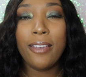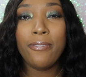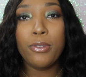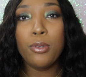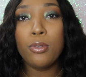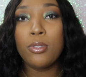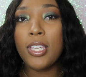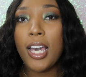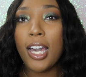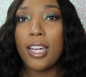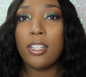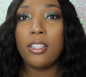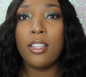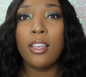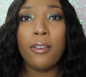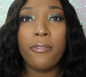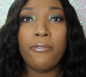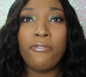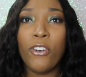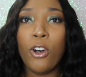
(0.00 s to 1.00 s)
if you title
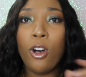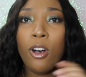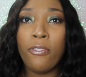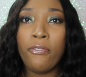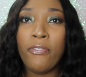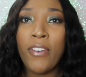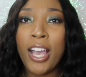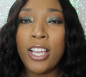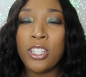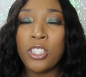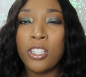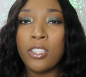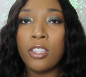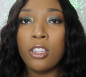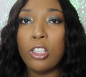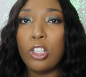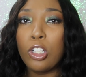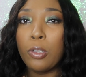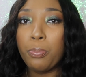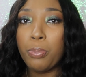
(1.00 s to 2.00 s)
it fall
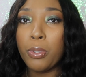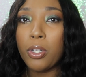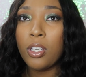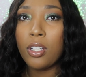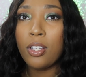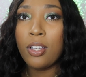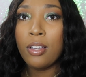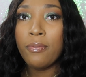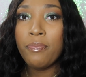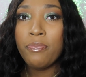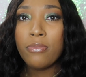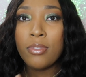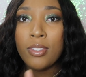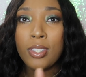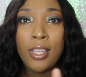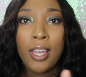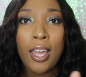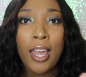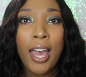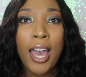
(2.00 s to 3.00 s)
fashion lookbook,
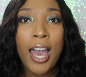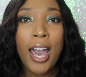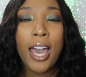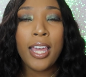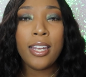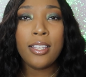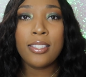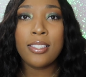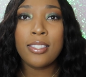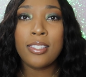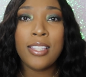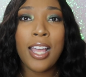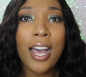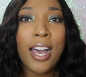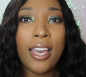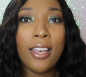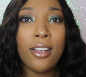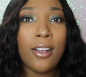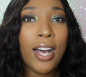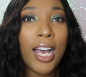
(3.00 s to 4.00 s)
how to
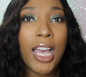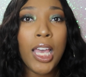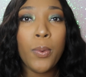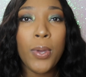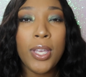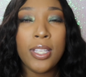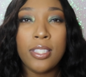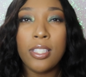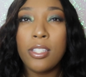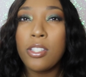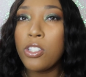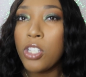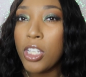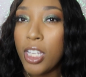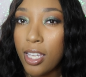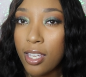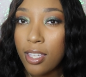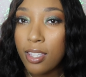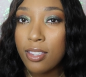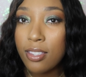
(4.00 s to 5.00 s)
style high-waisted
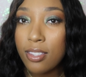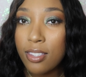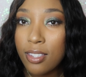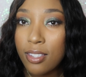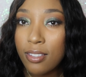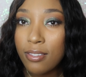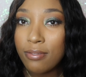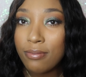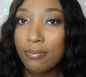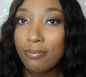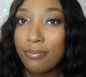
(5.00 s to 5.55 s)
jeans,